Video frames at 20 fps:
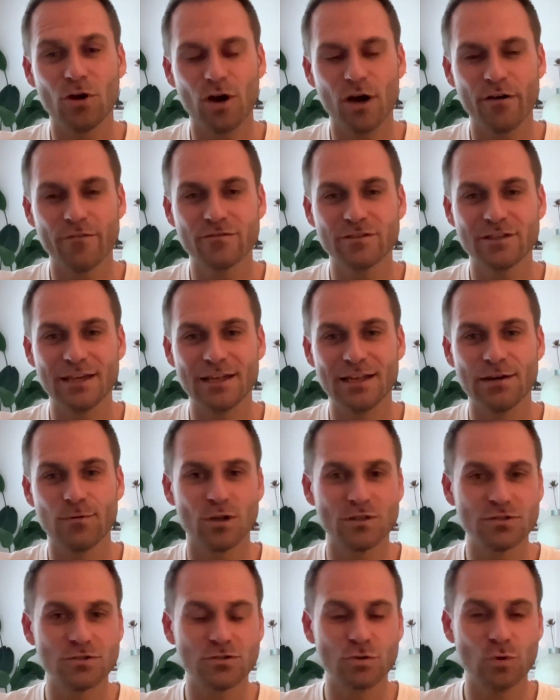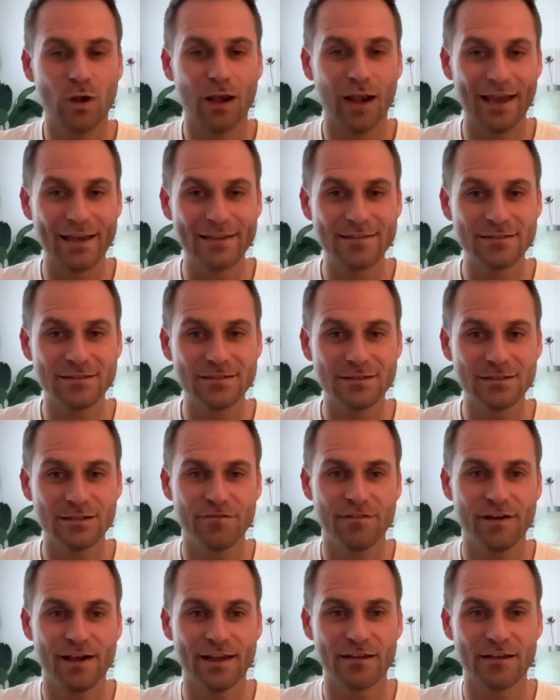of getting 1 to 2 glasses if I